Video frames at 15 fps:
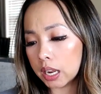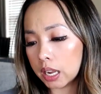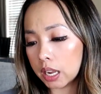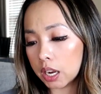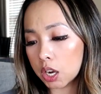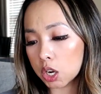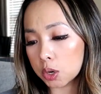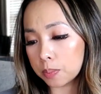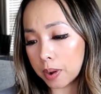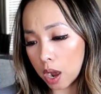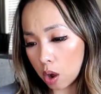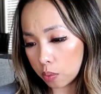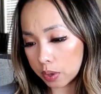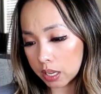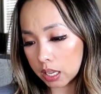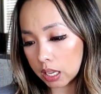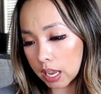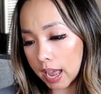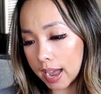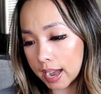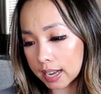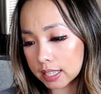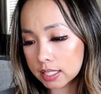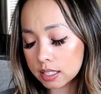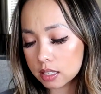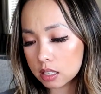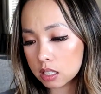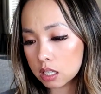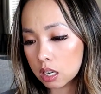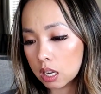Hirabawi
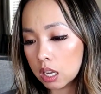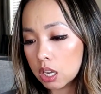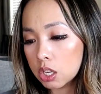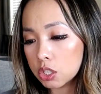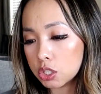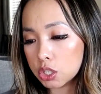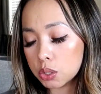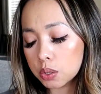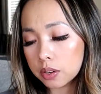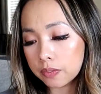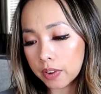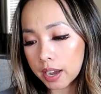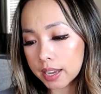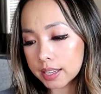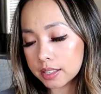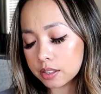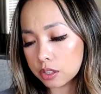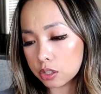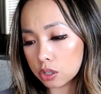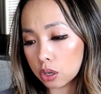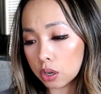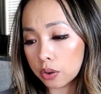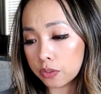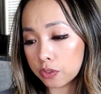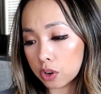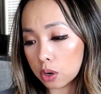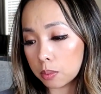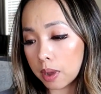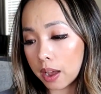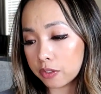asked, do you advise to start a
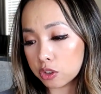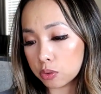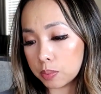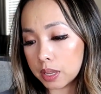firm after